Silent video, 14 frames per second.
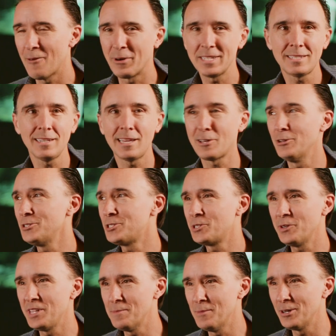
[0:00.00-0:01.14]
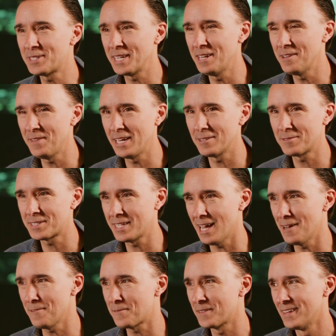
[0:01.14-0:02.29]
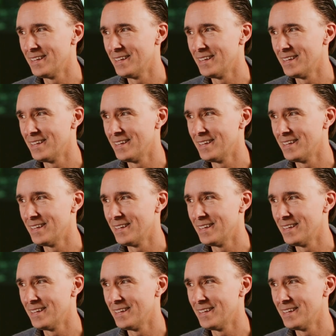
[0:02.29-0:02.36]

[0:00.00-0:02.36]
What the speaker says: want to see like who's doing the most innovative stuff,